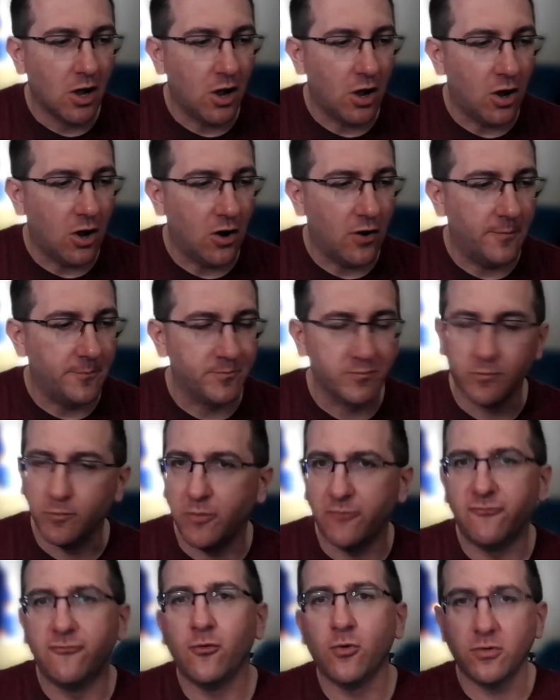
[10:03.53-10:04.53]
um,
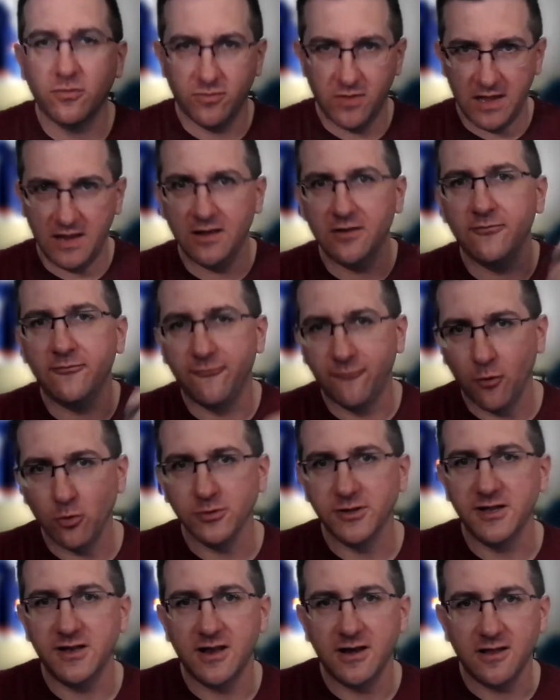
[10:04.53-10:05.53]
before they had
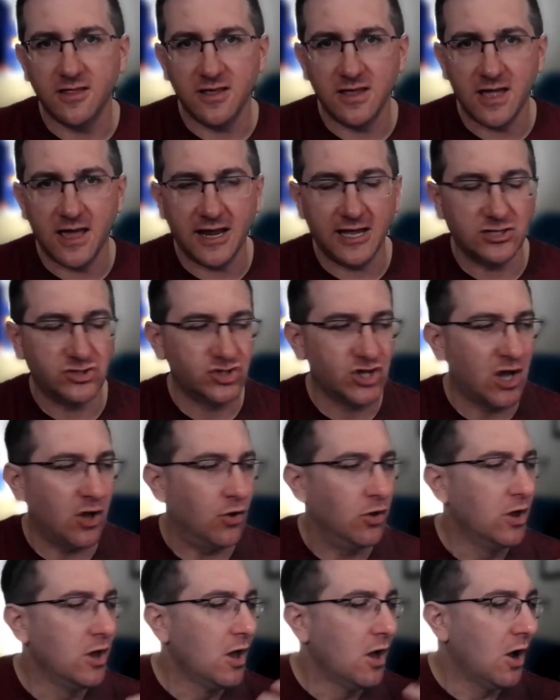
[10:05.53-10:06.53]
folded into the
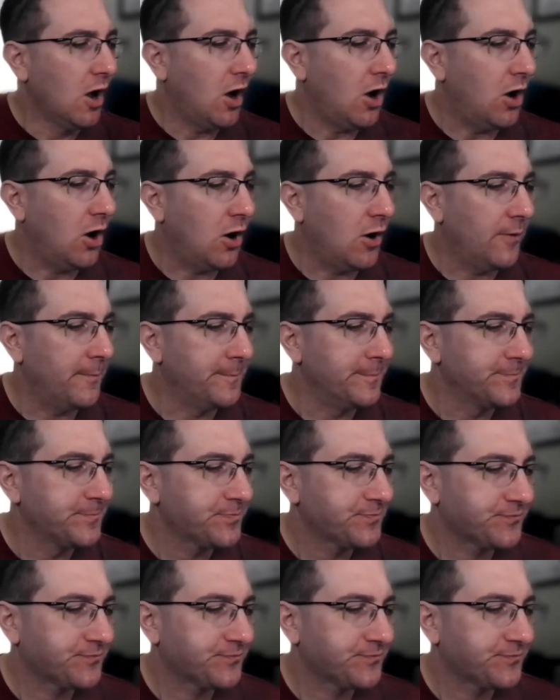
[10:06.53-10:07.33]
NHL. Um,